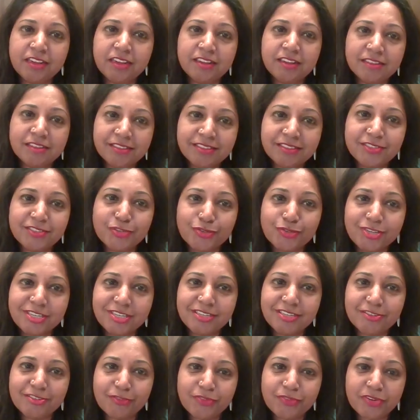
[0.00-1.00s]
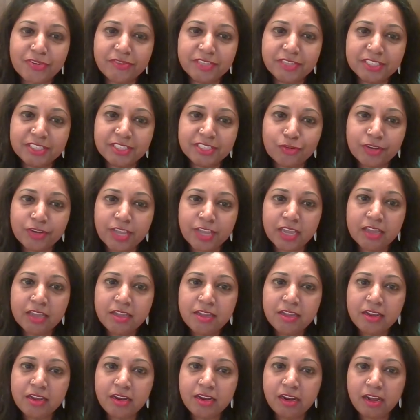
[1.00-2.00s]
a student of ours.
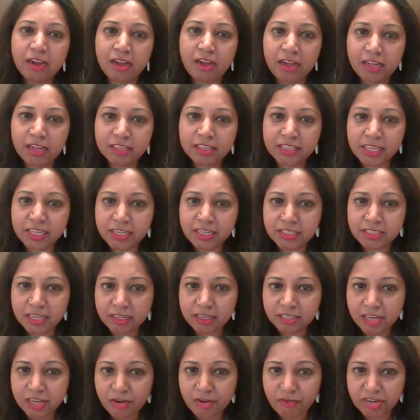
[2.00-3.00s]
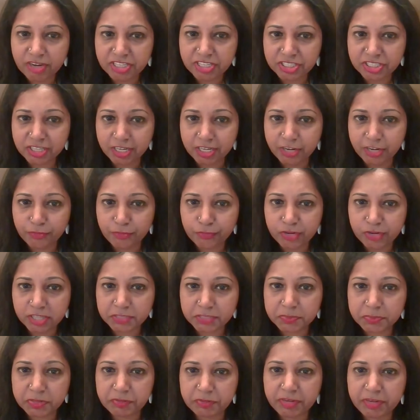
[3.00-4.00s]
Okay. There is another question,
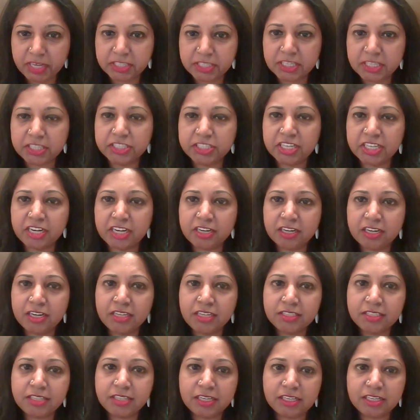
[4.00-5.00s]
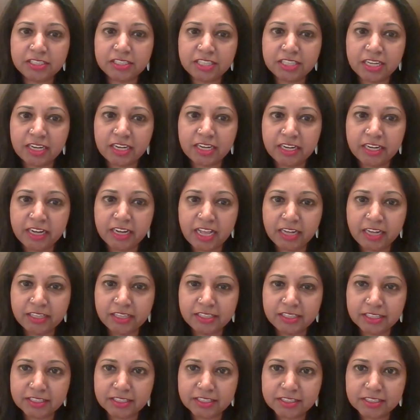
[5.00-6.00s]
difference between HR generalist and HR
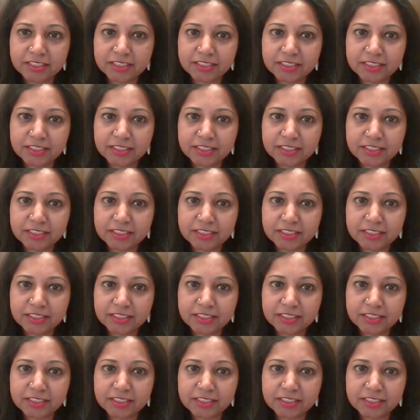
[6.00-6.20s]
analytics.